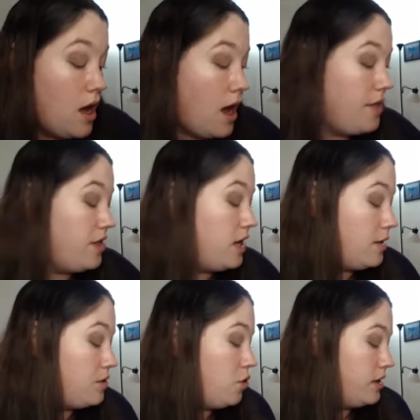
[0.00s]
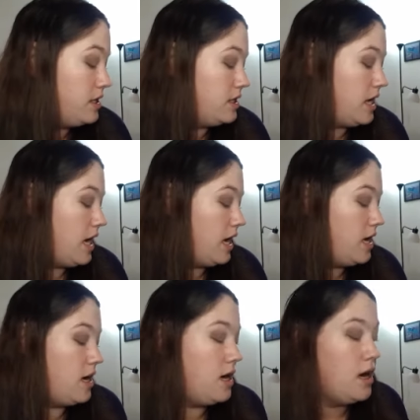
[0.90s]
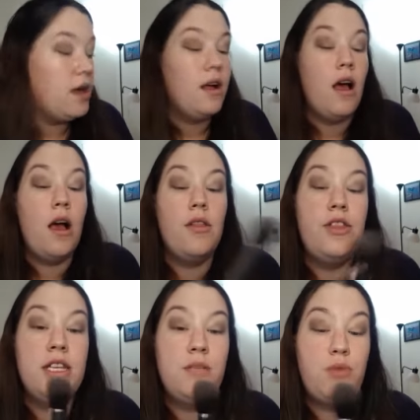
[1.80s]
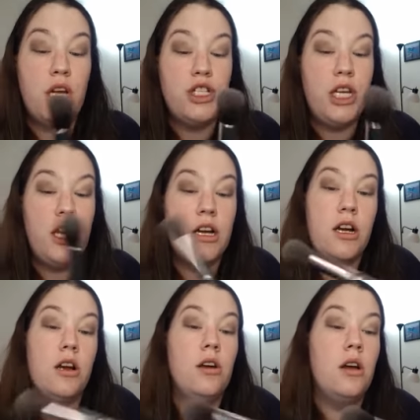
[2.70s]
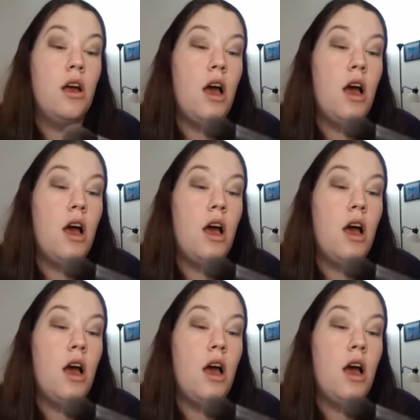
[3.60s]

And then I'm going to take this brush here,